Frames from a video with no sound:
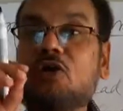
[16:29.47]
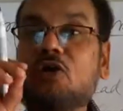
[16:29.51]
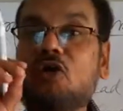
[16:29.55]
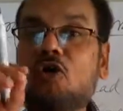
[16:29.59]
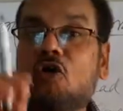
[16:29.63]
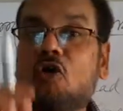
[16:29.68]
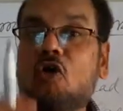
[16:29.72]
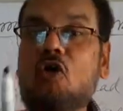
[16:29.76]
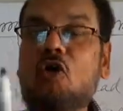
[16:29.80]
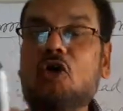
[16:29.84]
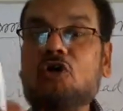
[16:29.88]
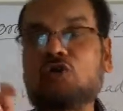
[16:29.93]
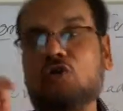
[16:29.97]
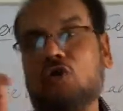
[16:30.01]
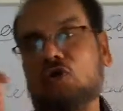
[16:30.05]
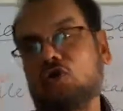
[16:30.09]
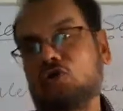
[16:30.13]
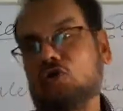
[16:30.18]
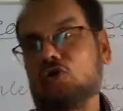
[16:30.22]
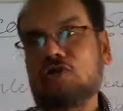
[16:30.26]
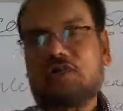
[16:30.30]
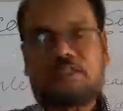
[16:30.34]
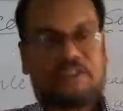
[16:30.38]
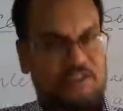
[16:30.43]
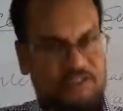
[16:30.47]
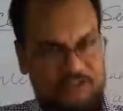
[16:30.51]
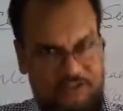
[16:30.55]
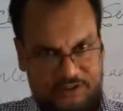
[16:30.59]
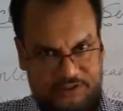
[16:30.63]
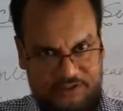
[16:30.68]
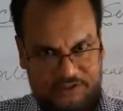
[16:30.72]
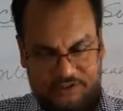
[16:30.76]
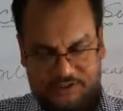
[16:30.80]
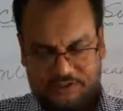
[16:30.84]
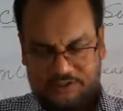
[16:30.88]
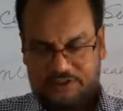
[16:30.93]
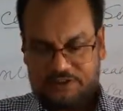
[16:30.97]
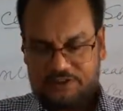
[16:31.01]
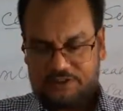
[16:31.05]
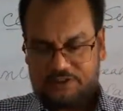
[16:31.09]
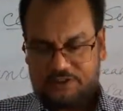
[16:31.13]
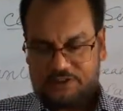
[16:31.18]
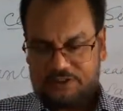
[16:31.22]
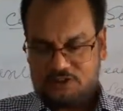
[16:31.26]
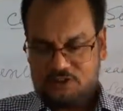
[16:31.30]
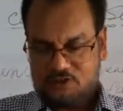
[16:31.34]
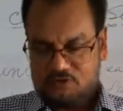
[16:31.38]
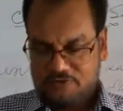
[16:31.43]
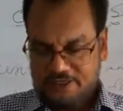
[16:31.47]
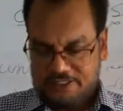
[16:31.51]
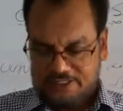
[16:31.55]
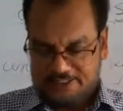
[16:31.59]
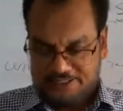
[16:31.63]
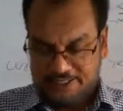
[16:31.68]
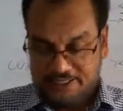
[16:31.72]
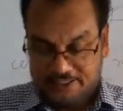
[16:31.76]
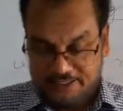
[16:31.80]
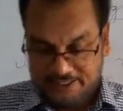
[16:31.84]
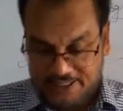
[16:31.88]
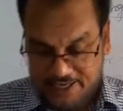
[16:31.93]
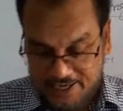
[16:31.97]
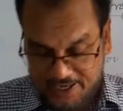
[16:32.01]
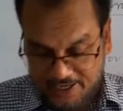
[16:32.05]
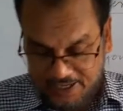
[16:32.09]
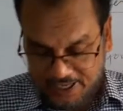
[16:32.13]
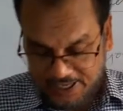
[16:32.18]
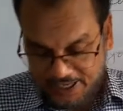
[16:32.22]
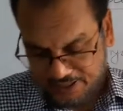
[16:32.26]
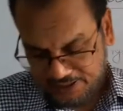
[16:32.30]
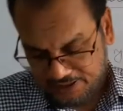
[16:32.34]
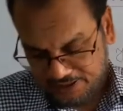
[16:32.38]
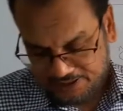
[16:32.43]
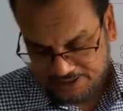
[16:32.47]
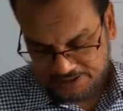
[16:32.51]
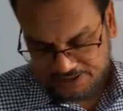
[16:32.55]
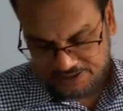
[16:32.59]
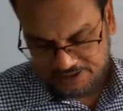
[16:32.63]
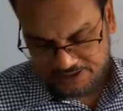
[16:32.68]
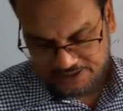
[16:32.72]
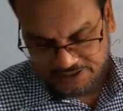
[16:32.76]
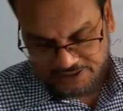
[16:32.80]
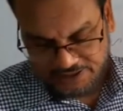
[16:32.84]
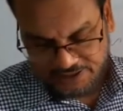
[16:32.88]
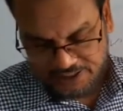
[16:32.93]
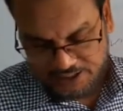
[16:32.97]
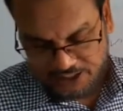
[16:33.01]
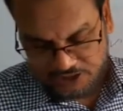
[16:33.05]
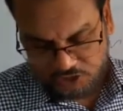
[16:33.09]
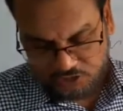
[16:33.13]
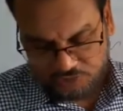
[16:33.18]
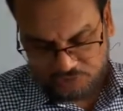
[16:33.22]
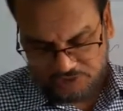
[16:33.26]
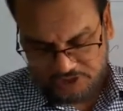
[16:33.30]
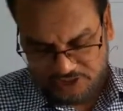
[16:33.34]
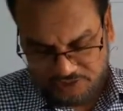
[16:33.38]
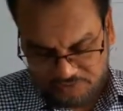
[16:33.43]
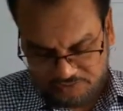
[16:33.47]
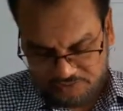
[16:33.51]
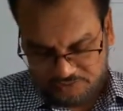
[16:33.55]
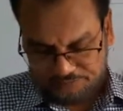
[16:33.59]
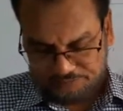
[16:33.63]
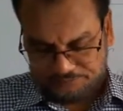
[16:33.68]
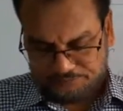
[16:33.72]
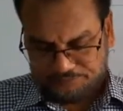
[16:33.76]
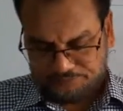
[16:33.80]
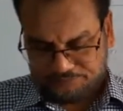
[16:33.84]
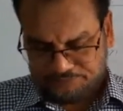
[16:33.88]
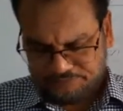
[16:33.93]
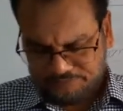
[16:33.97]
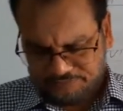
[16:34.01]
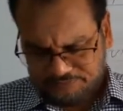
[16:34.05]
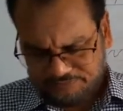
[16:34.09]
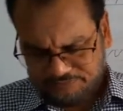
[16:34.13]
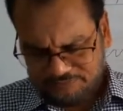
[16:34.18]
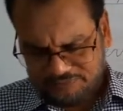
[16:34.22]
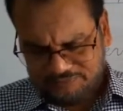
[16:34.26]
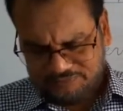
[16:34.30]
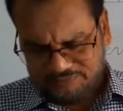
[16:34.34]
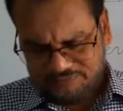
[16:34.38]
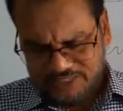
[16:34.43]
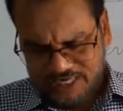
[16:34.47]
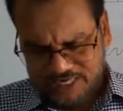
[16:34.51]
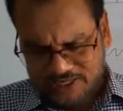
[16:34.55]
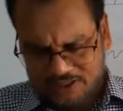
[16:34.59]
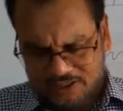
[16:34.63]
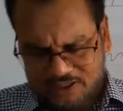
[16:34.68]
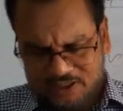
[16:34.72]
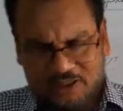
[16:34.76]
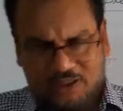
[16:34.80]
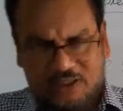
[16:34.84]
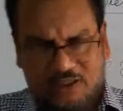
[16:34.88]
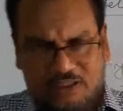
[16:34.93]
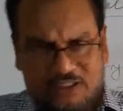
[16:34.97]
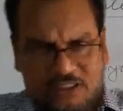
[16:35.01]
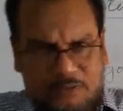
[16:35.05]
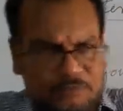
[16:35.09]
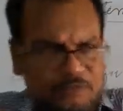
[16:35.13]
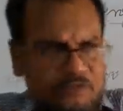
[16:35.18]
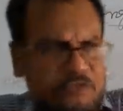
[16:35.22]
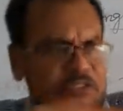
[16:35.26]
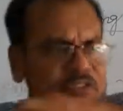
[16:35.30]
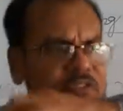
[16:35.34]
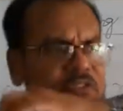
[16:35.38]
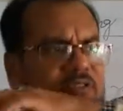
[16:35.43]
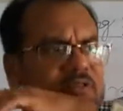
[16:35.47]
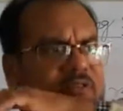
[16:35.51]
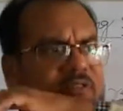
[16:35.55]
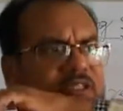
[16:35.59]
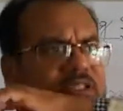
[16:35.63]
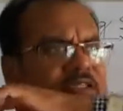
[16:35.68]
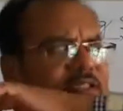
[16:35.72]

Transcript: not or no, etc. etc. So I think unless is clear to you. Suppose the